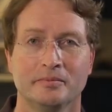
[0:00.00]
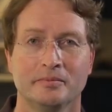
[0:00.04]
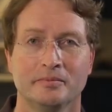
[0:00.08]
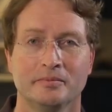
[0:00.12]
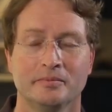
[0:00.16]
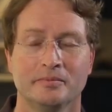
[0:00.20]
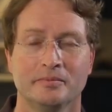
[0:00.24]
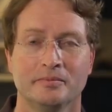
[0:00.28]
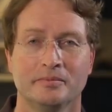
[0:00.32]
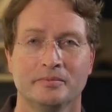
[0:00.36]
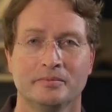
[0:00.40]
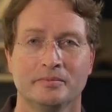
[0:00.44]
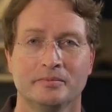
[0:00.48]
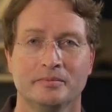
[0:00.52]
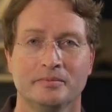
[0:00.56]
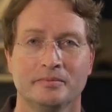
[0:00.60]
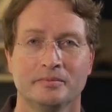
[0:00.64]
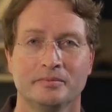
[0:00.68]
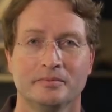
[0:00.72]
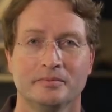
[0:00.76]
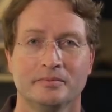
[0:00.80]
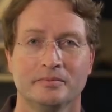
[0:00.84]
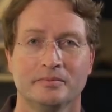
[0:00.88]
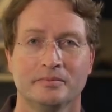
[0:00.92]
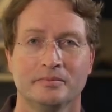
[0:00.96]

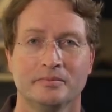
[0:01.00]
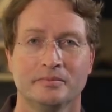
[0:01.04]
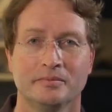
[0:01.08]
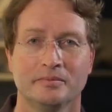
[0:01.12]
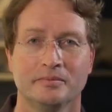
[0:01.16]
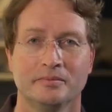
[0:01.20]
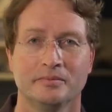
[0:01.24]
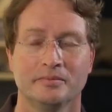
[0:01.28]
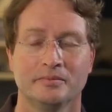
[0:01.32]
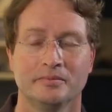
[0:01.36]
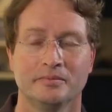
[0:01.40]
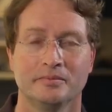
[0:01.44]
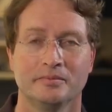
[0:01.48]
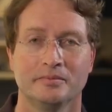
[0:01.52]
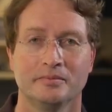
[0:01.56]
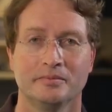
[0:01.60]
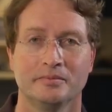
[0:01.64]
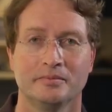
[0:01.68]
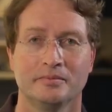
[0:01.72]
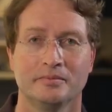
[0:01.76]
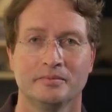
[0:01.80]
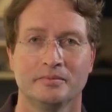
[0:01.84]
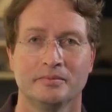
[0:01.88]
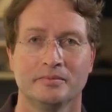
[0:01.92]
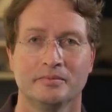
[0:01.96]

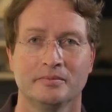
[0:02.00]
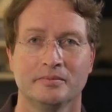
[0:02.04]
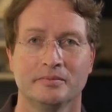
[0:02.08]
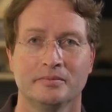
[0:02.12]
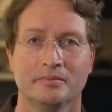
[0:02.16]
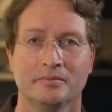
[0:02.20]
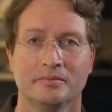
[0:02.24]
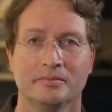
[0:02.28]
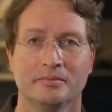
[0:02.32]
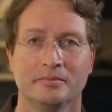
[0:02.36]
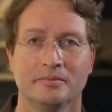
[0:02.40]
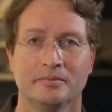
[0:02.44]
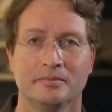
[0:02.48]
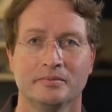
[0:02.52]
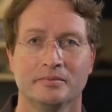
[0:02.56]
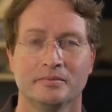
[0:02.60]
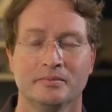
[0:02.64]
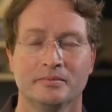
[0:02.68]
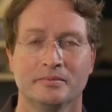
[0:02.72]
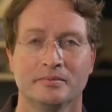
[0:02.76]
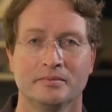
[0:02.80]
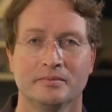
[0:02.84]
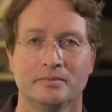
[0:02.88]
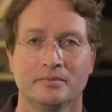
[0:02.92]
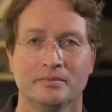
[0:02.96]

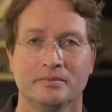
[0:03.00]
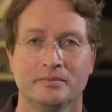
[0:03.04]
This person isn't speaking.